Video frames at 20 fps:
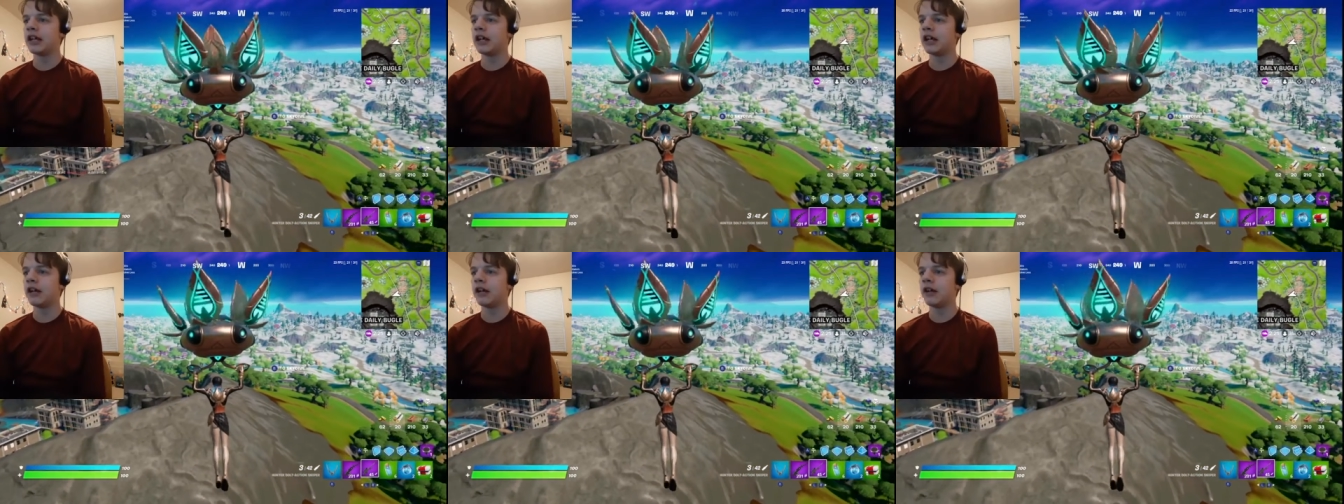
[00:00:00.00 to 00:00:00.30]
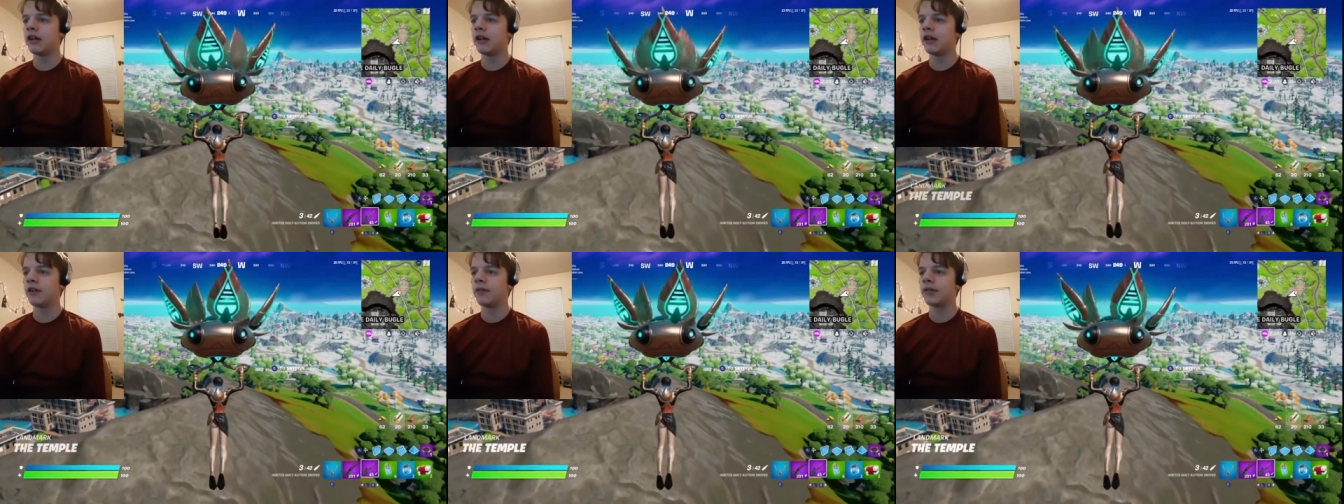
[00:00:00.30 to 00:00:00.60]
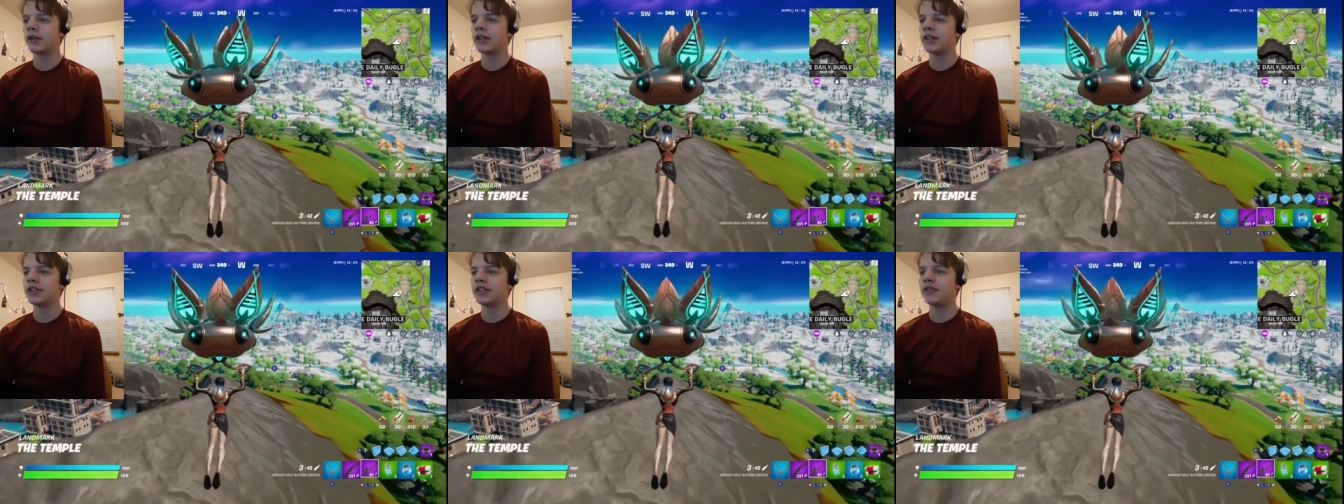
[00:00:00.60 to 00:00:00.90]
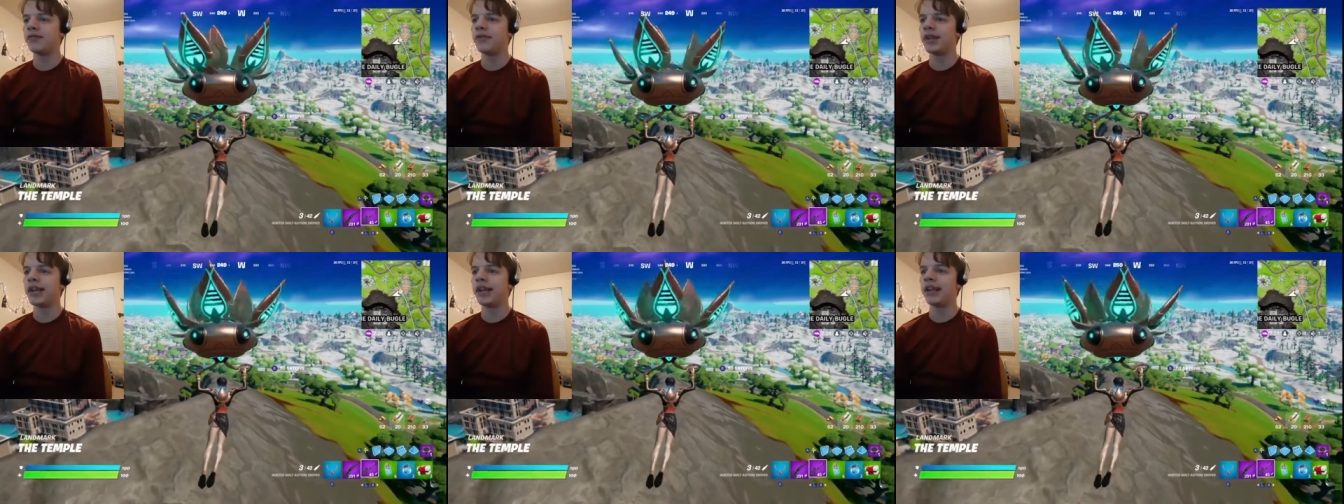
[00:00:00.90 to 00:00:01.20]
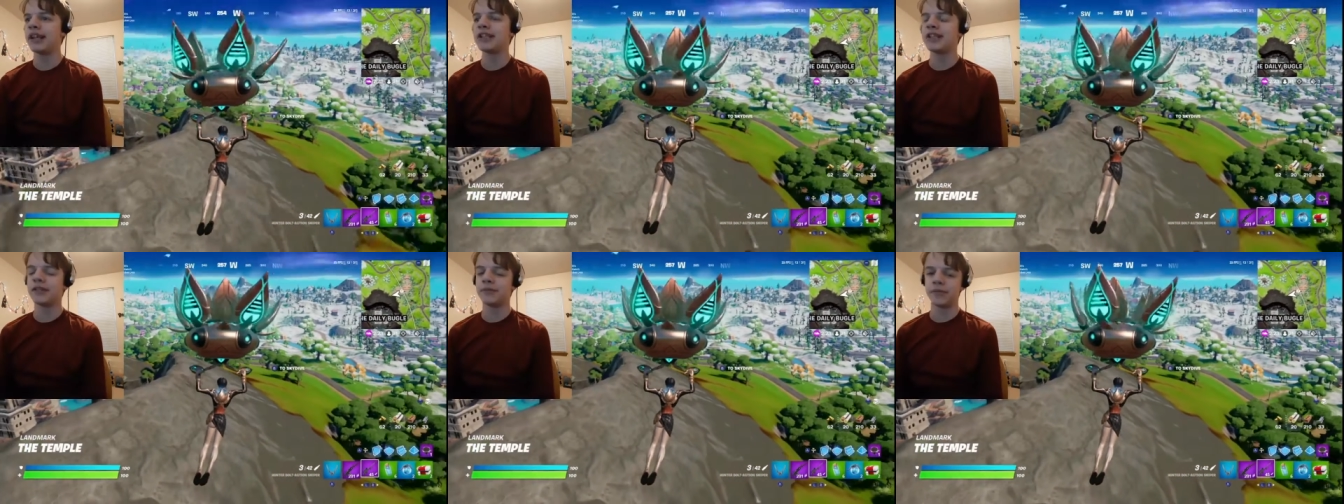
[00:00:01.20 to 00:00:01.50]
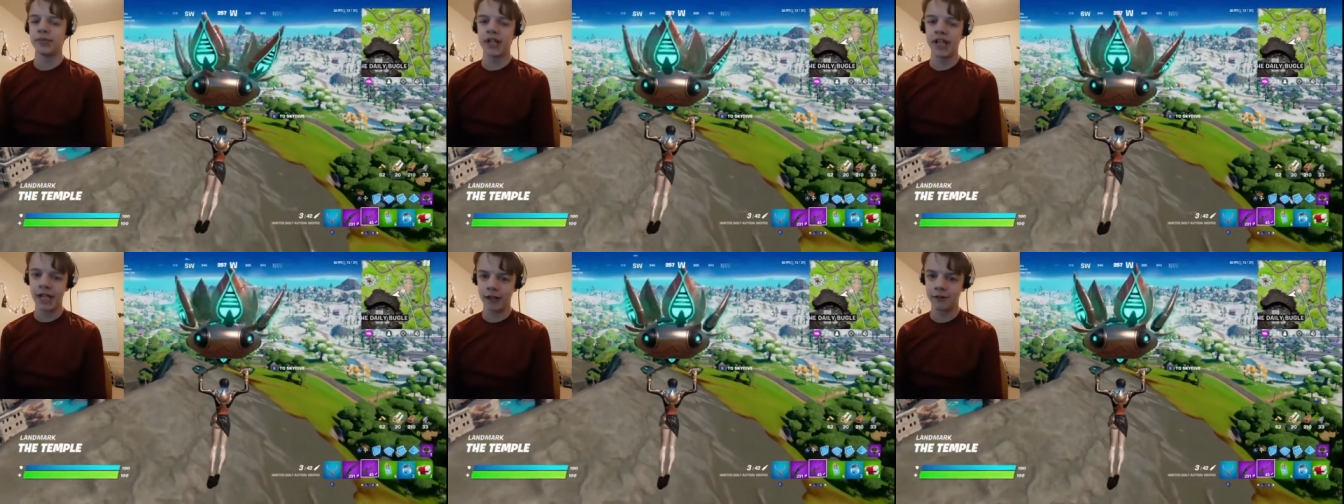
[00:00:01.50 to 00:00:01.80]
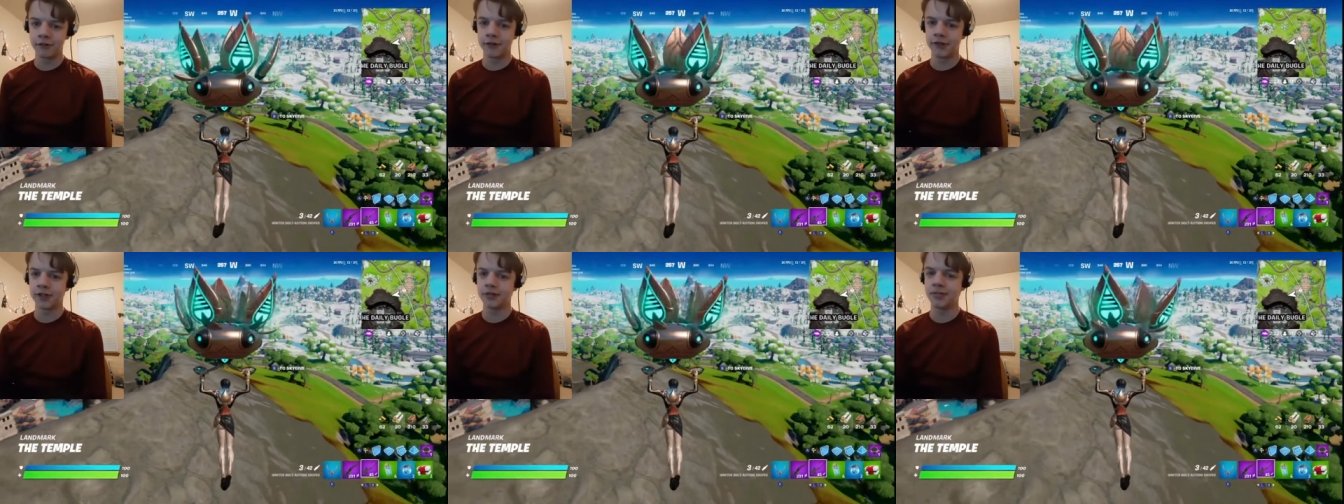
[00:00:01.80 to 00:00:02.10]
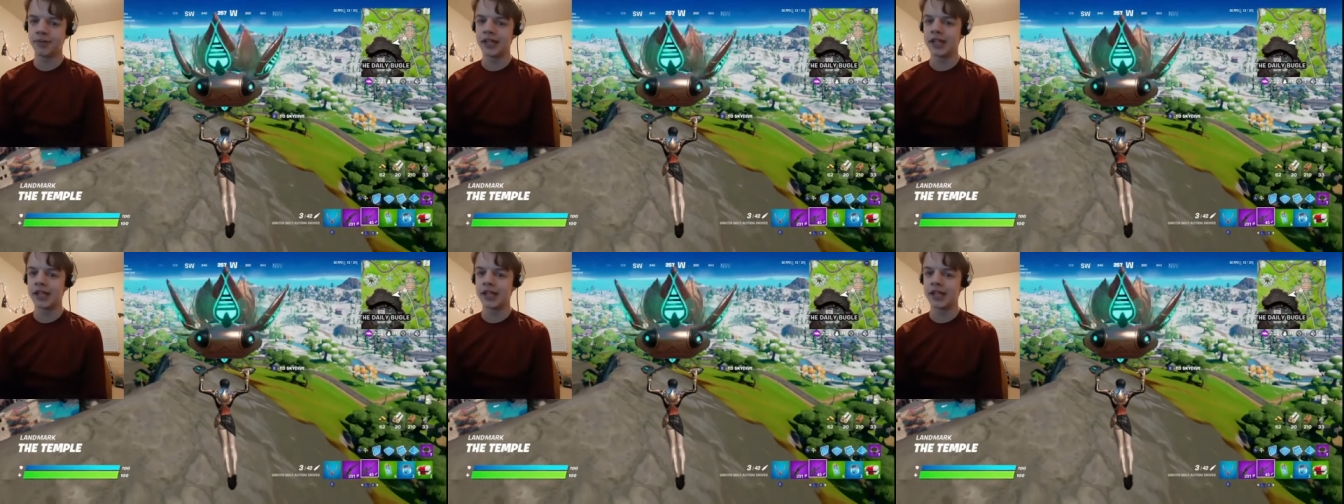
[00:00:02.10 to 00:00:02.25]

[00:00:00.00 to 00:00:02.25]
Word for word: And now we're gonna see if we can get some kills